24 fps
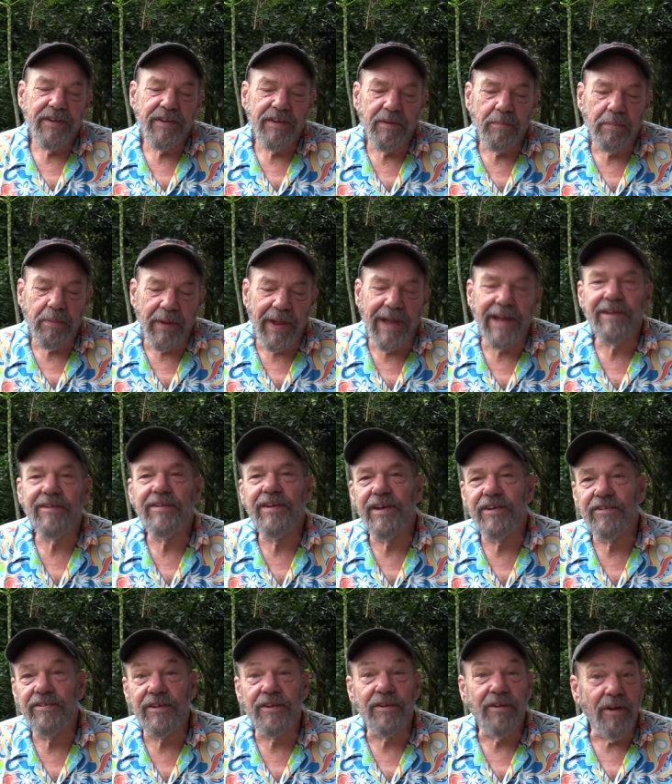the plant
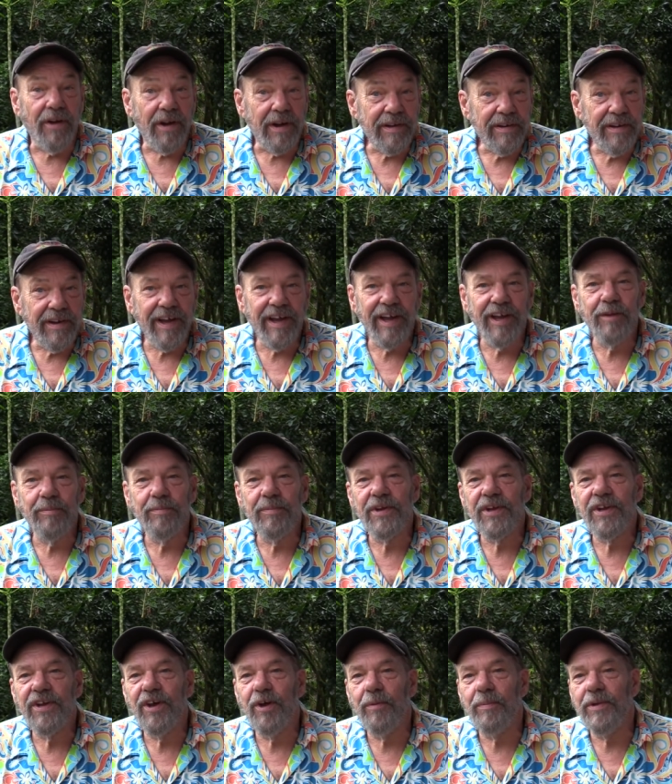takes a long time
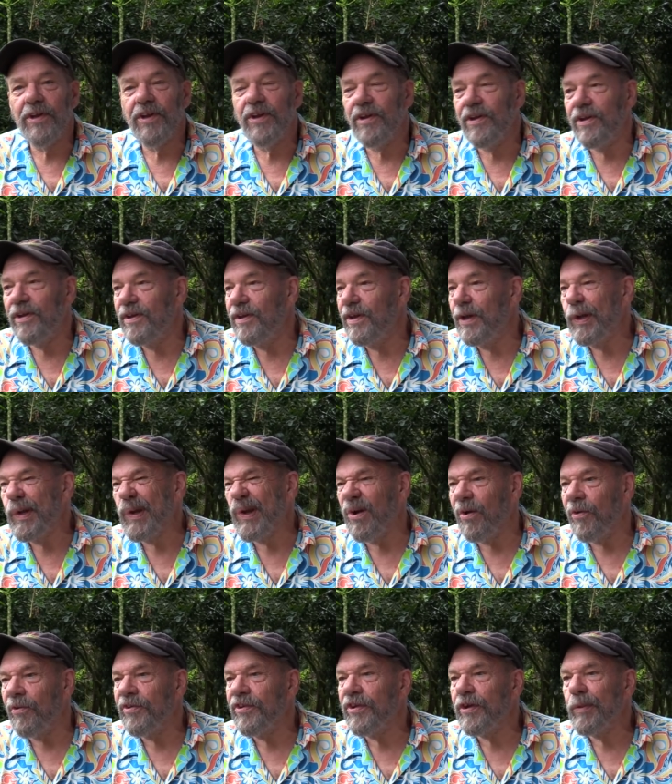to come into
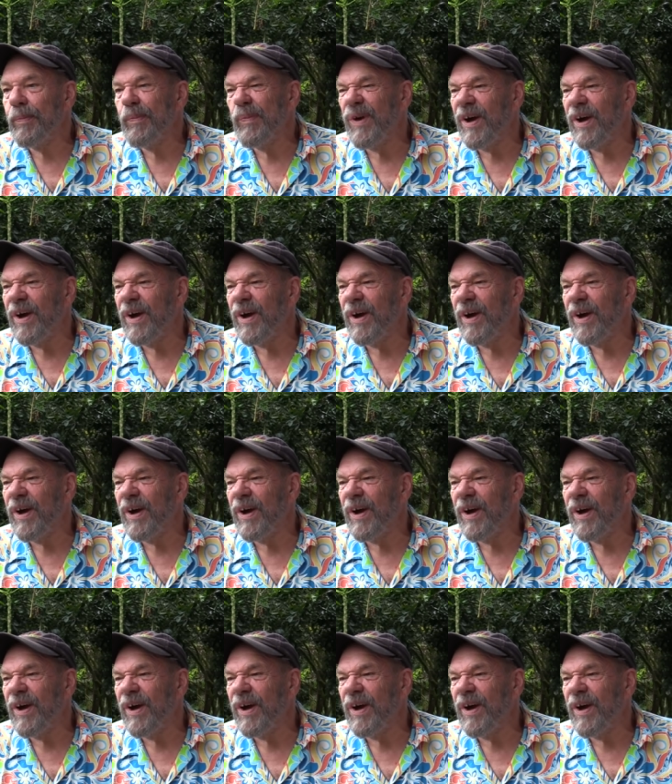yield.